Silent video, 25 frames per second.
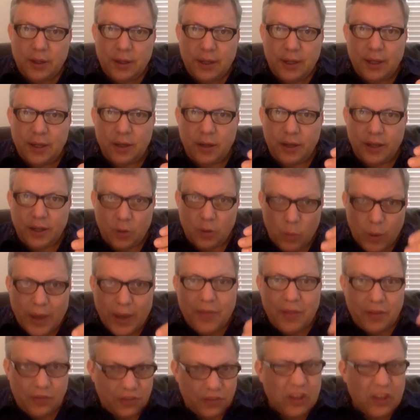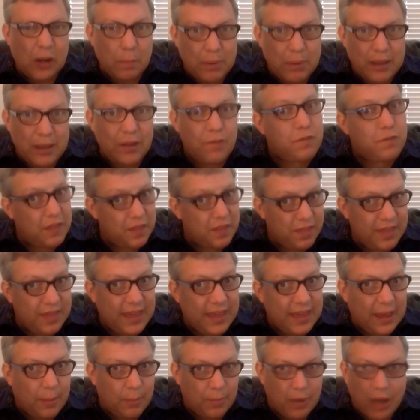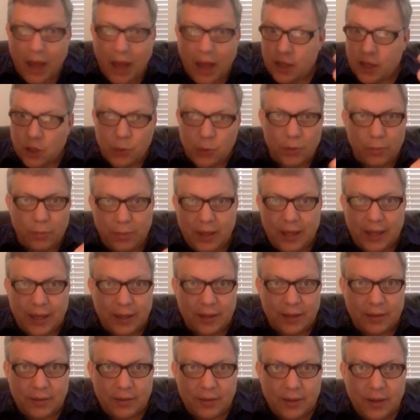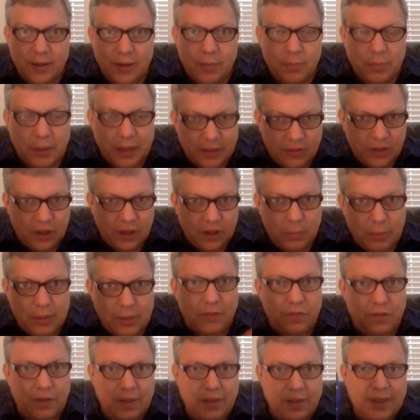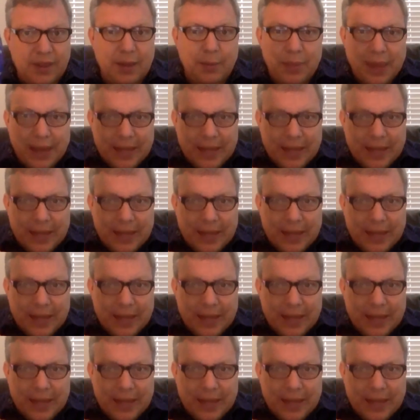in a way that's going to benefit them, not you and me, but it's going to benefit them.